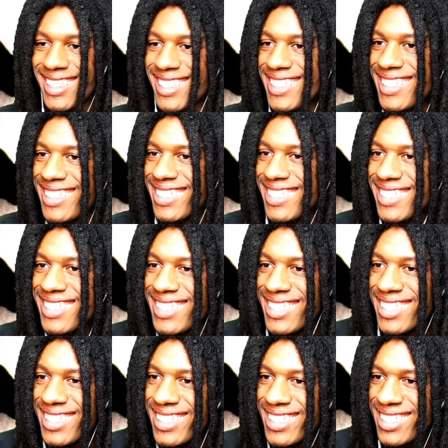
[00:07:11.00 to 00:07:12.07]

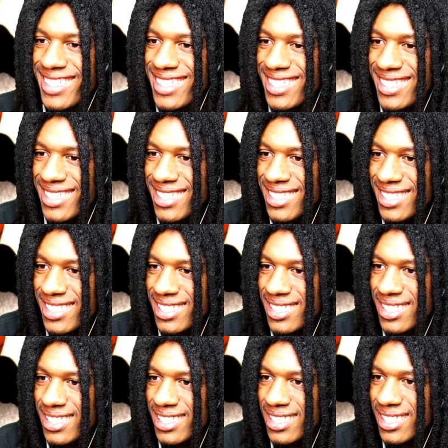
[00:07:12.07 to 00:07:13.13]

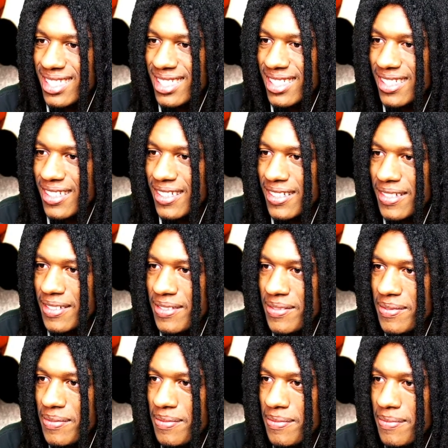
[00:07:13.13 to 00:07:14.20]

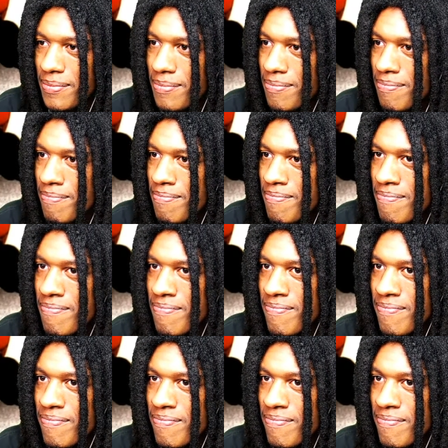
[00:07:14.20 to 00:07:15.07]
[no speech]